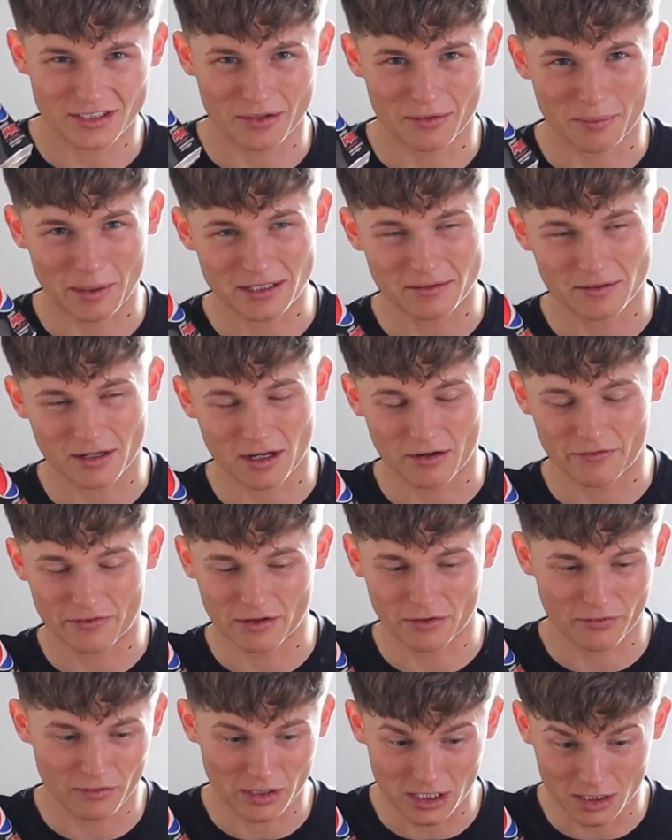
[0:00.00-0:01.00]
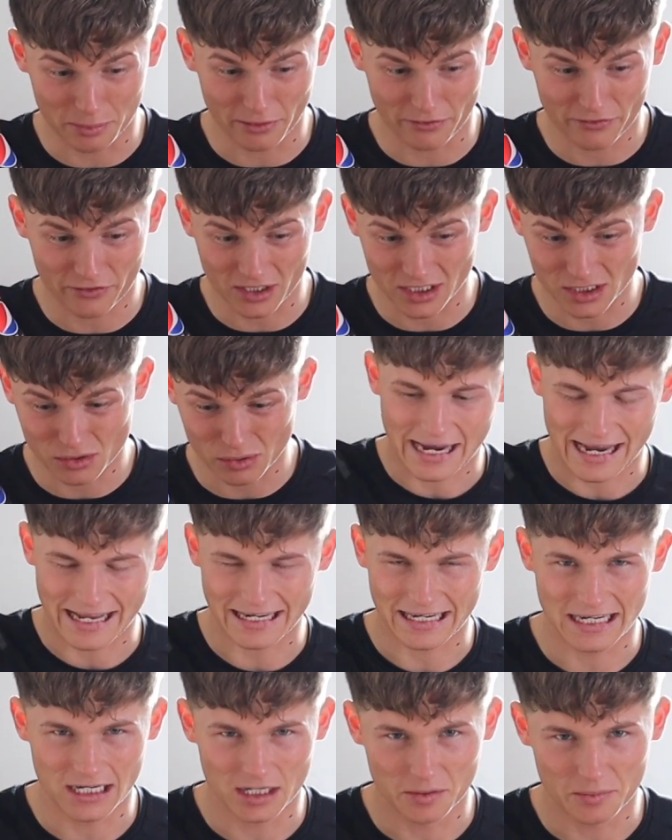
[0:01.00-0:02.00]
so it makes you kind of feel a little bit full as well,
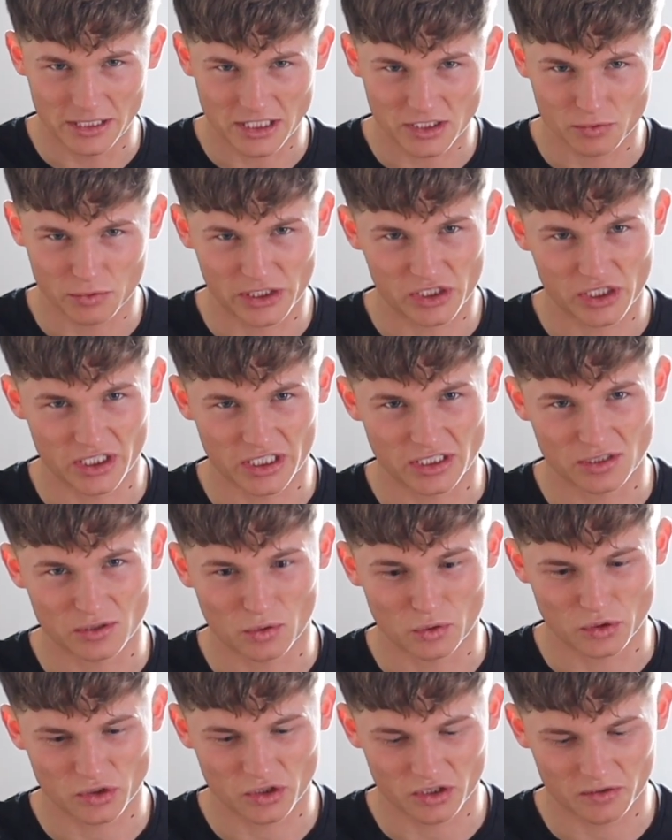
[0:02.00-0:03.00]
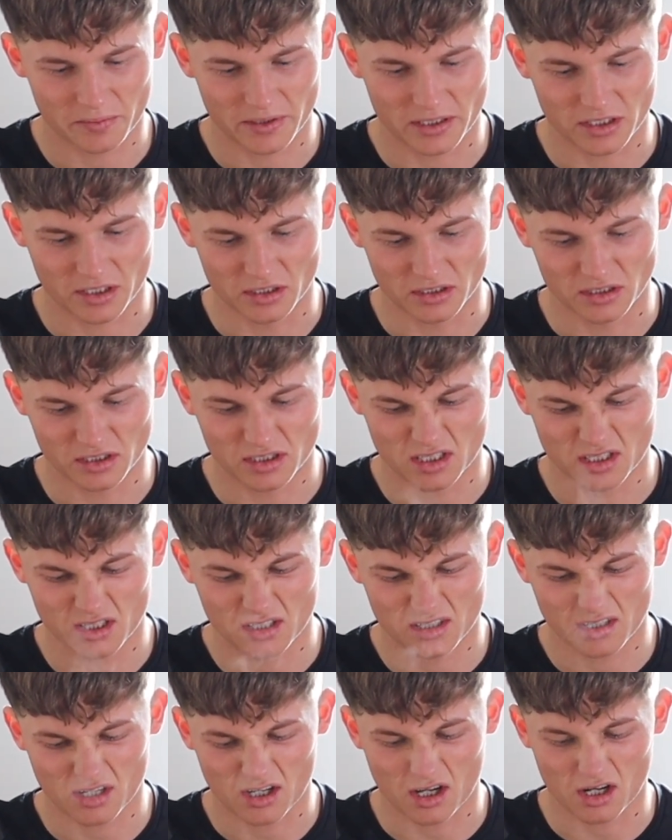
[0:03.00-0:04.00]
and a little bit of sweet chili sauce just because
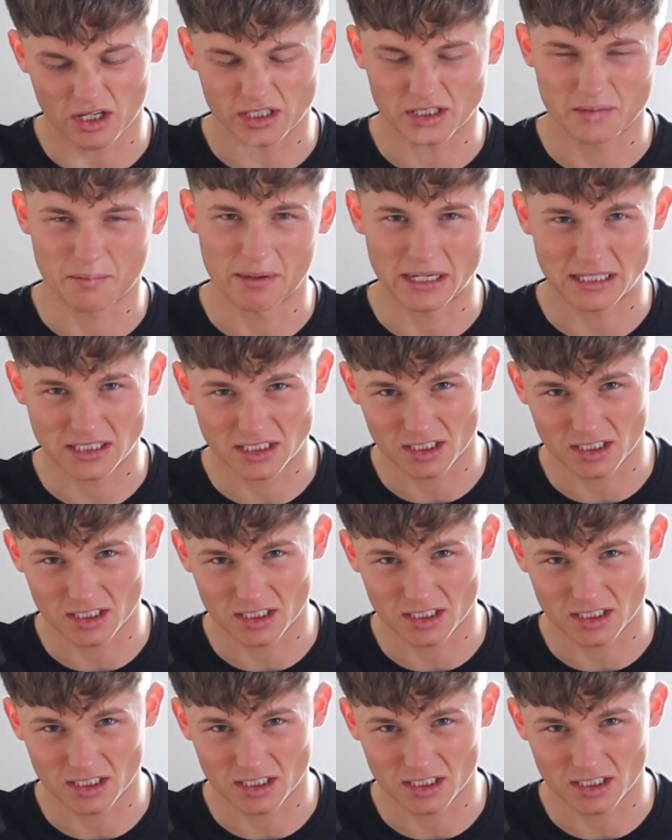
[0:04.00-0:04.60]
I like to mix